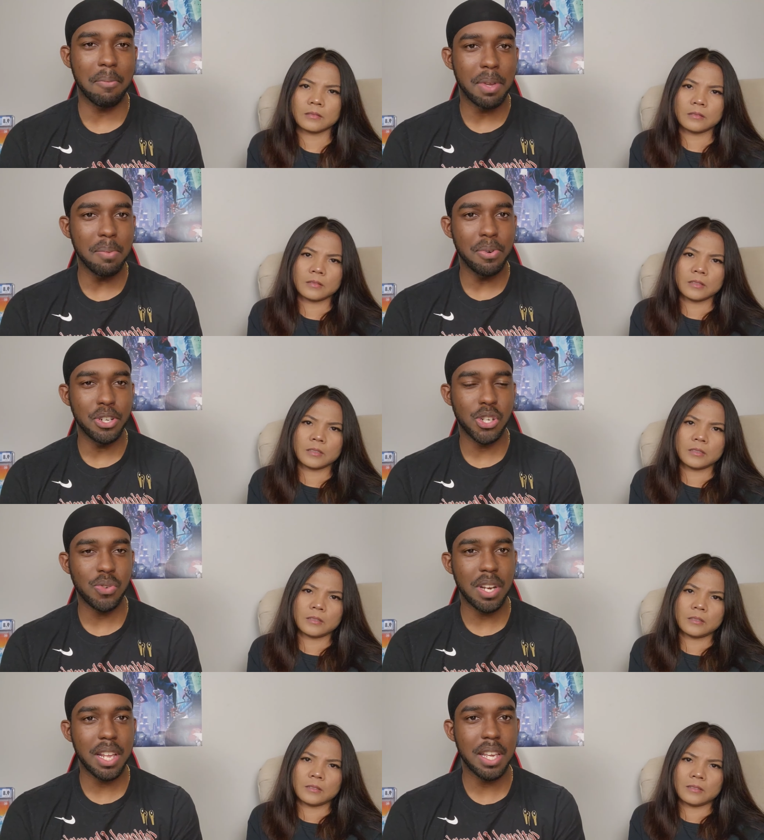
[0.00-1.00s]
Speaker 1: people are
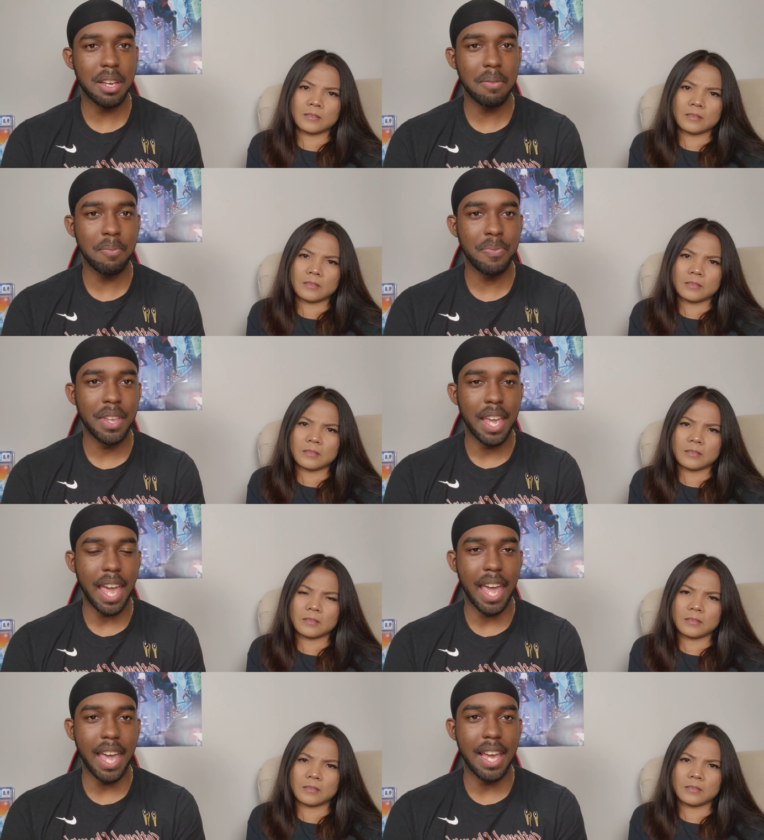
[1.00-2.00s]
shooting at him
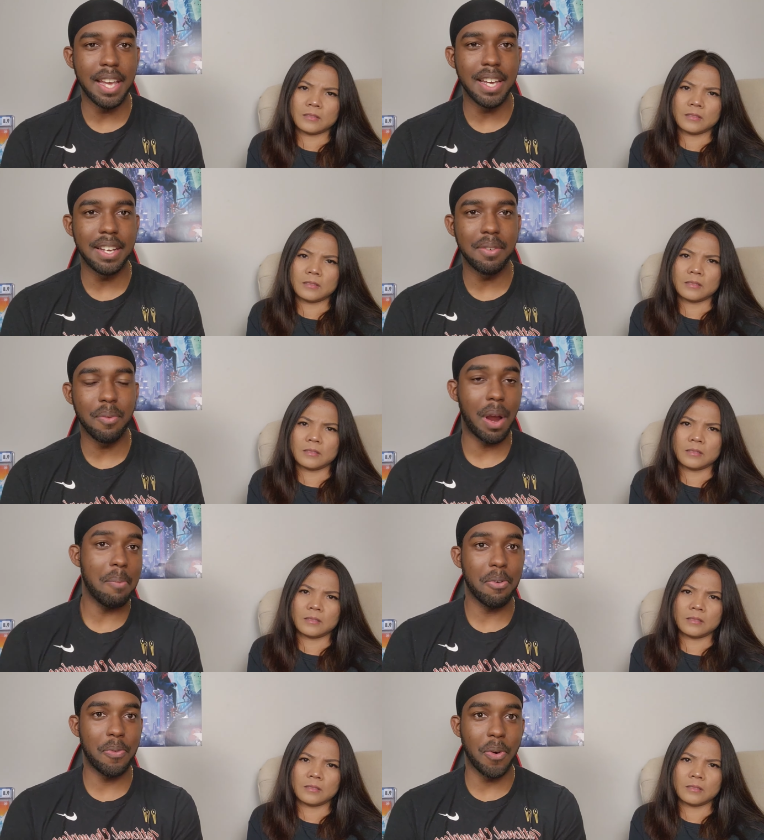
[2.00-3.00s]
and right
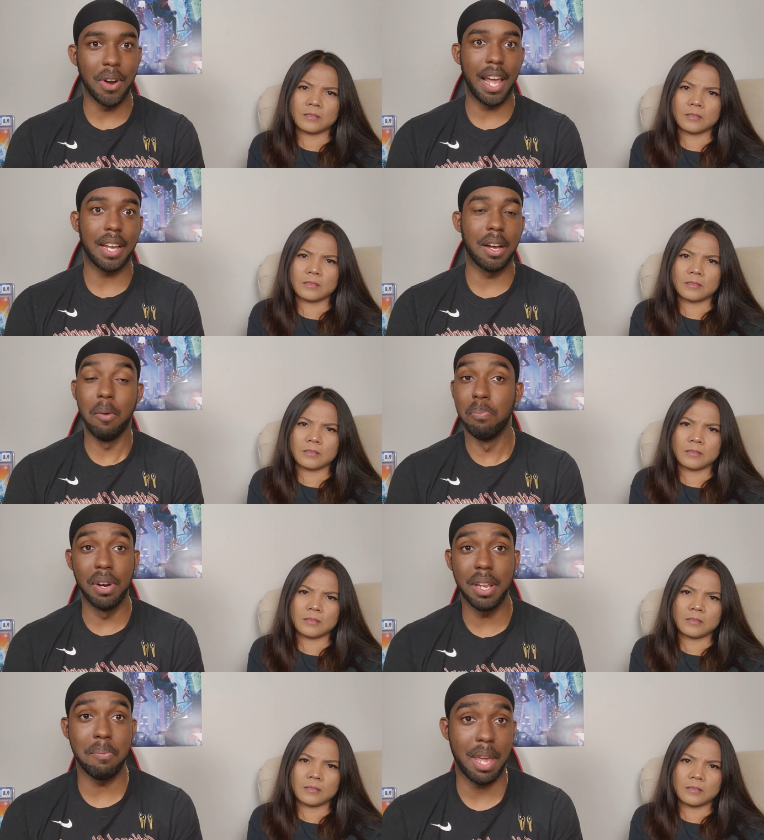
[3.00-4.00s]
before like a
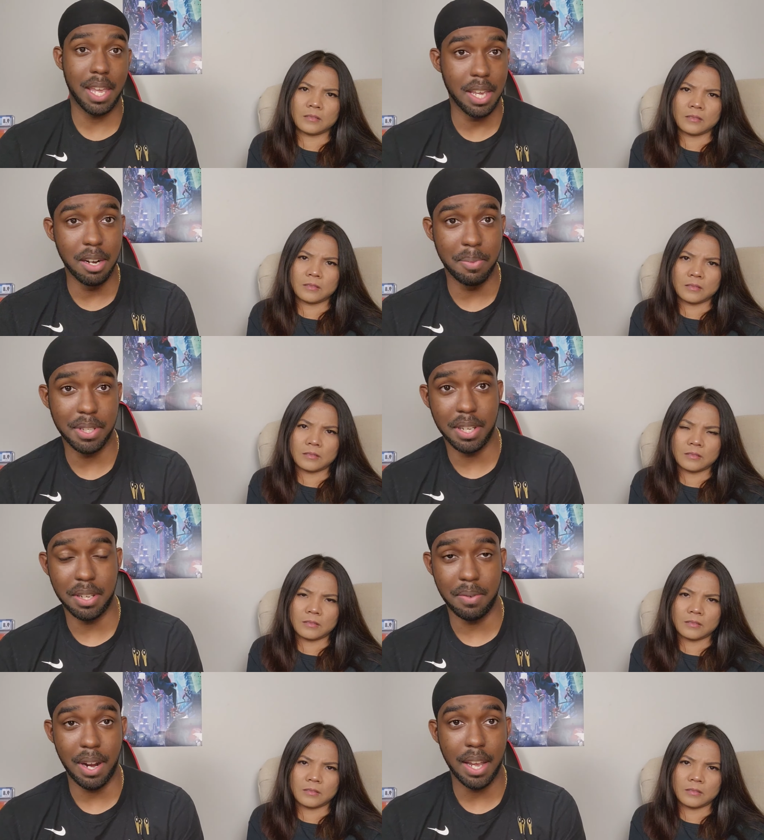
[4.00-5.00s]
bullet may hit him or
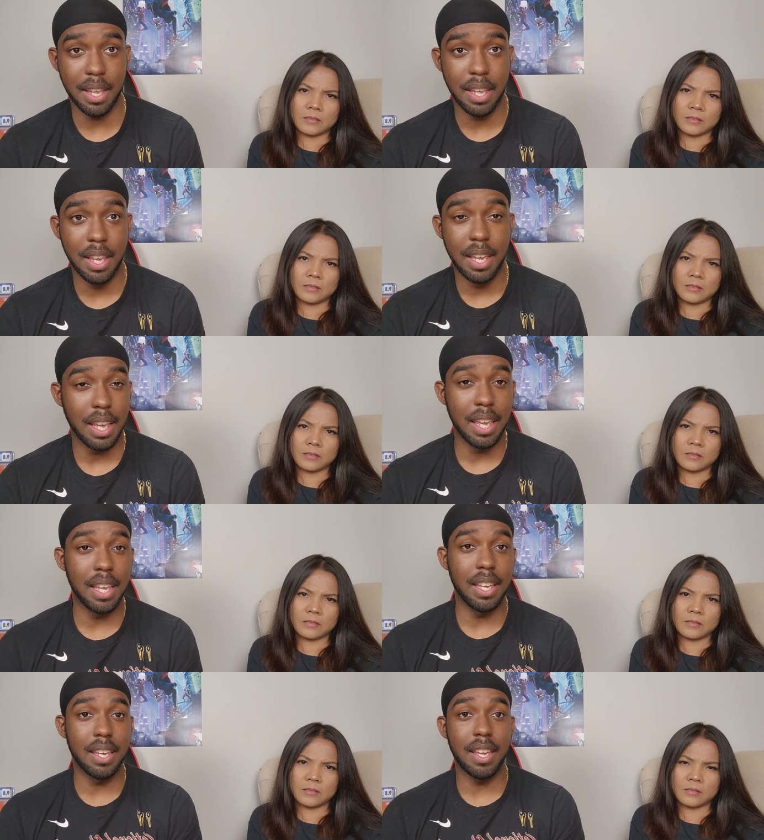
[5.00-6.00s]
something, right?
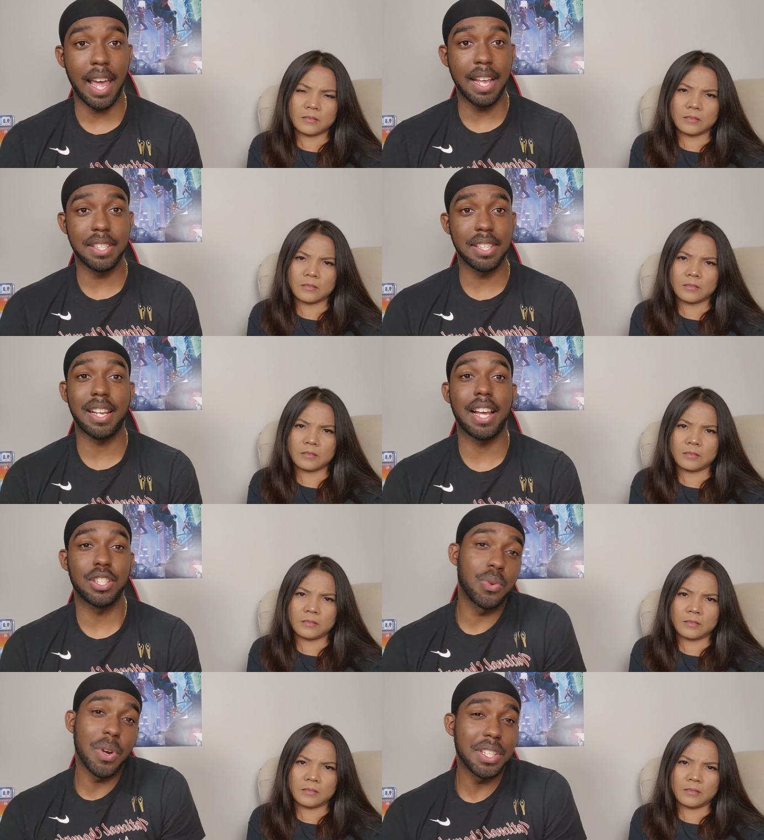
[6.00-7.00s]
He has this like
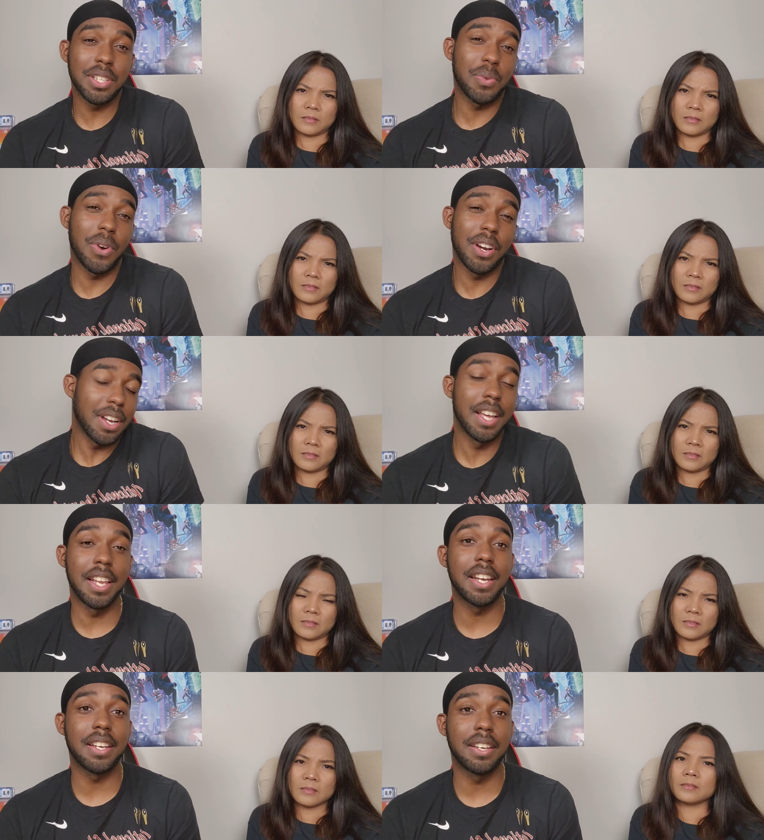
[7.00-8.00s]
twitches where and
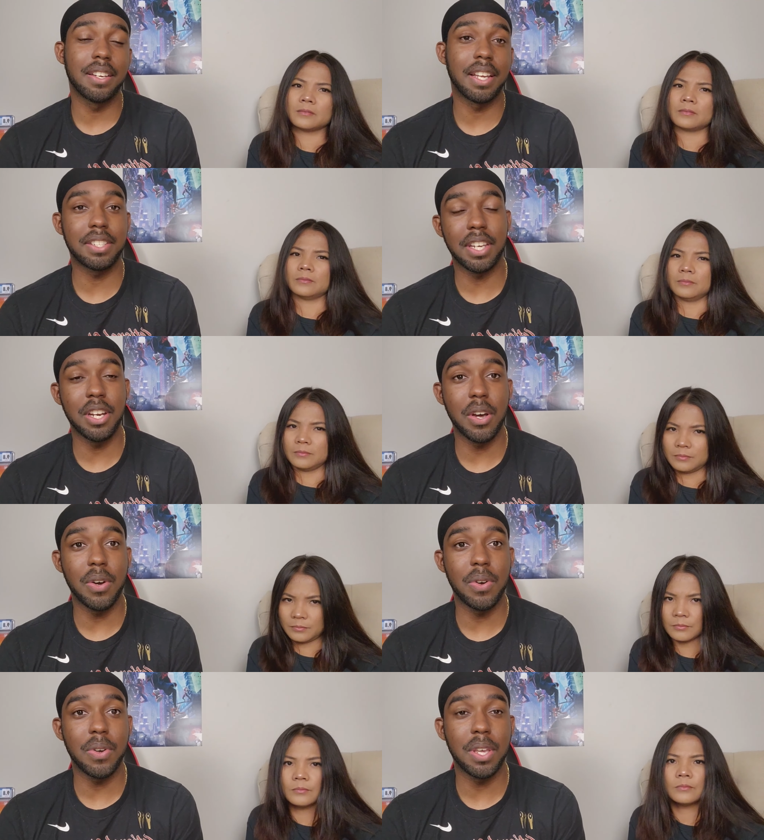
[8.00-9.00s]
then next thing you
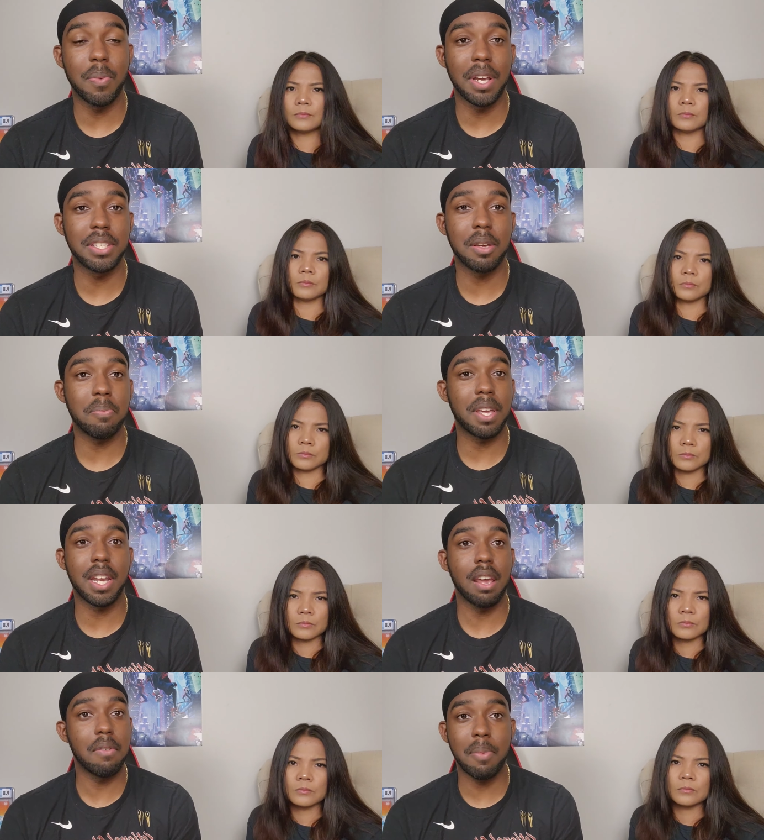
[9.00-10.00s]
know, he wakes up
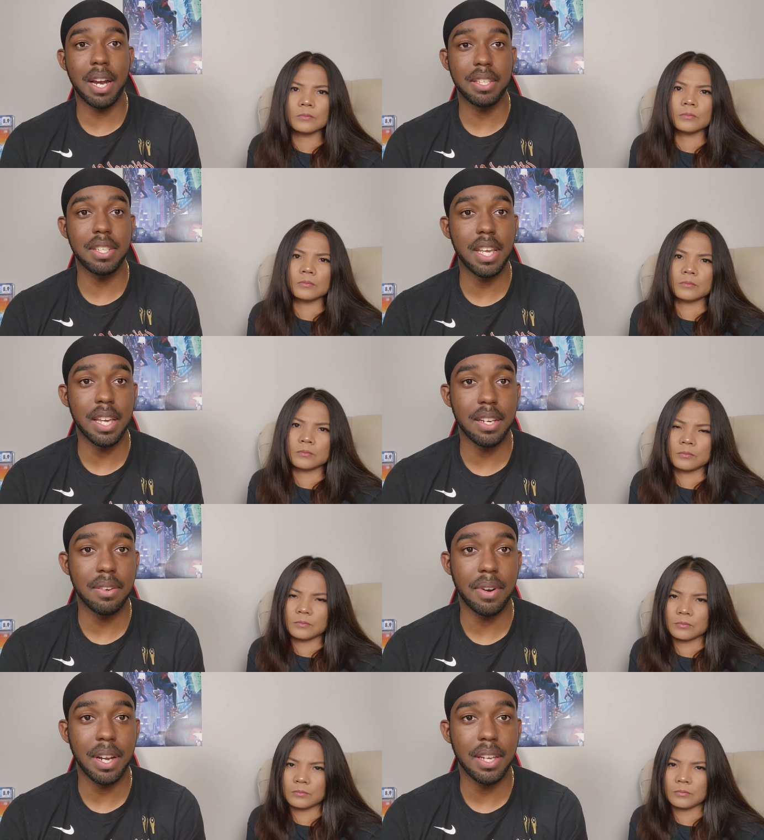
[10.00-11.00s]
and everybody's dead,
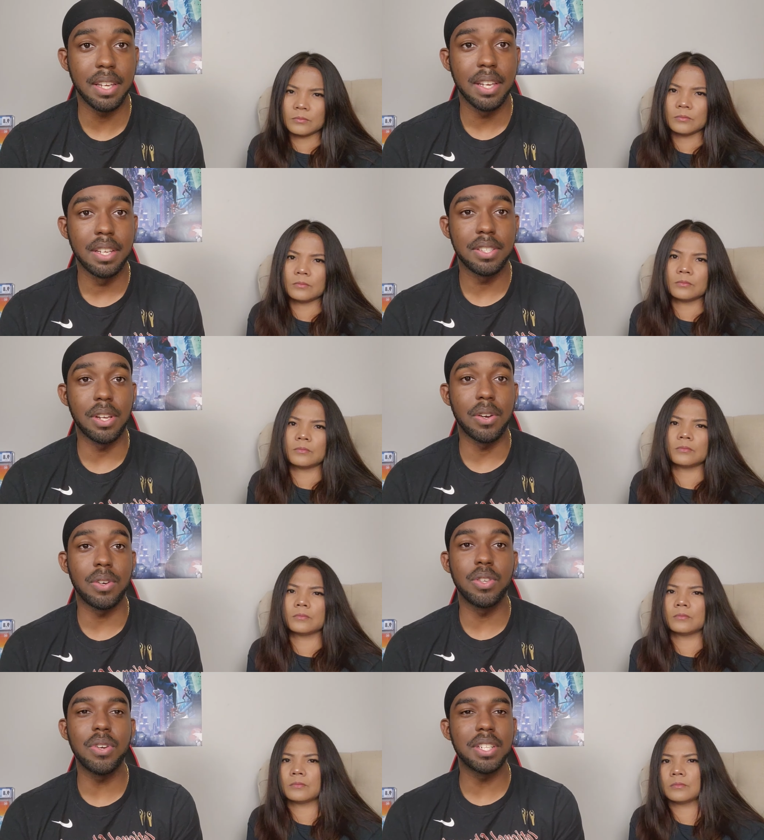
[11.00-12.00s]
right? So
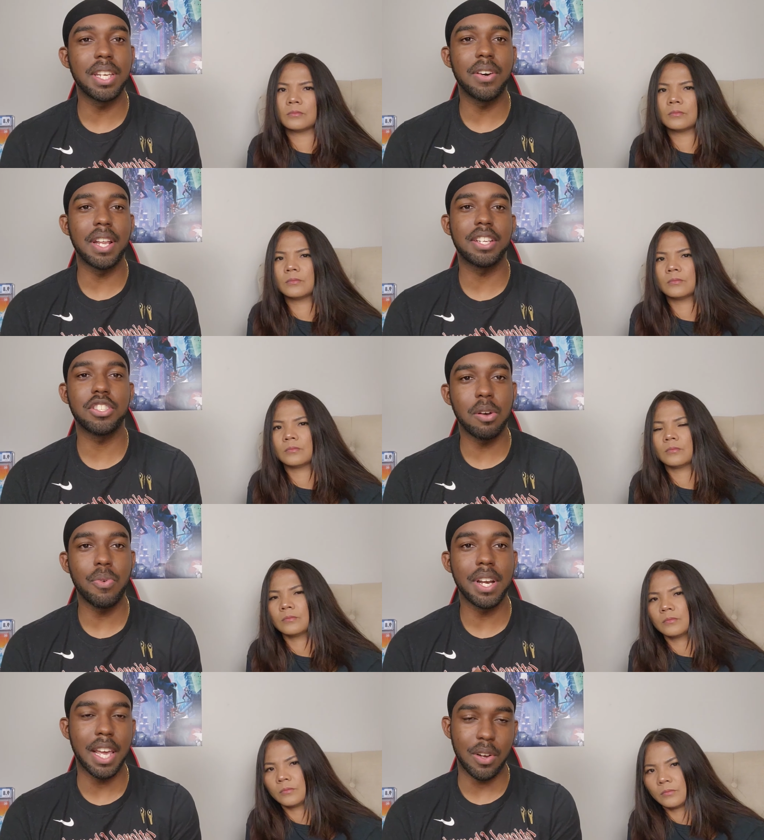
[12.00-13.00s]
you can tell that
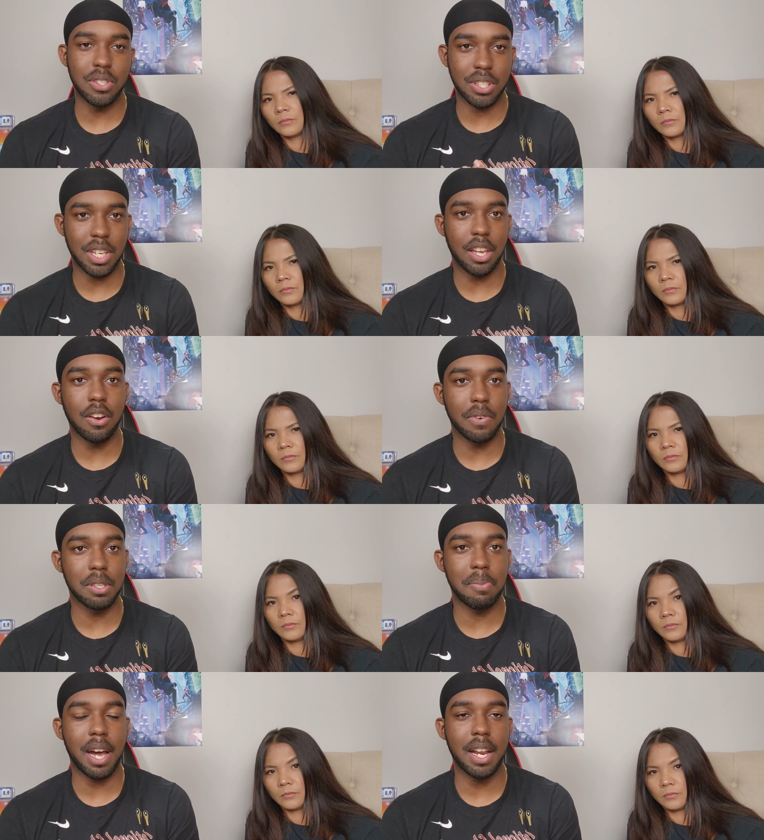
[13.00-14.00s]
someone else is taking over
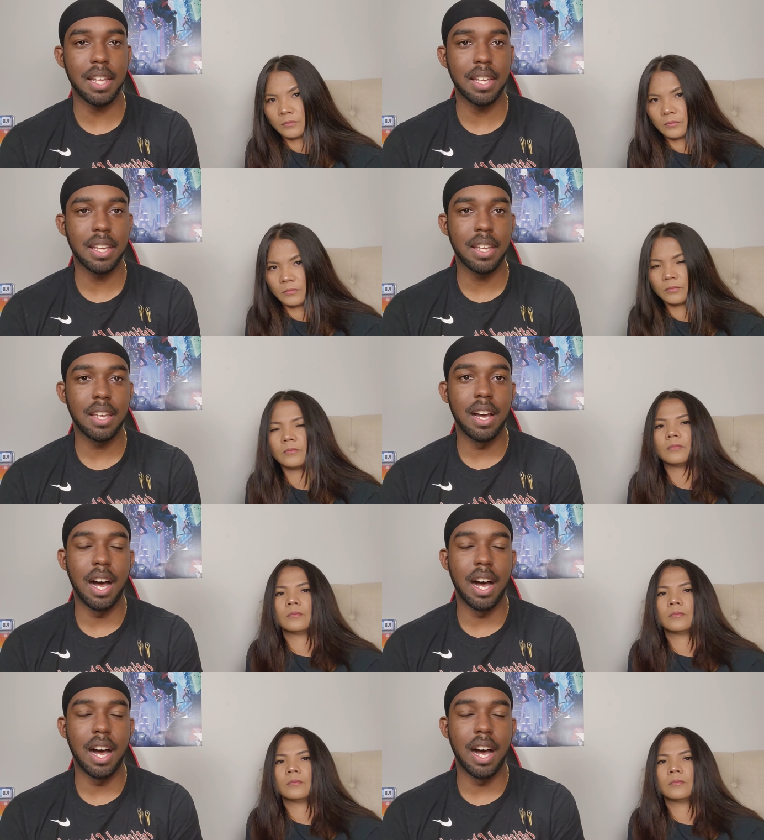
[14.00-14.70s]
his body Mm-hmm.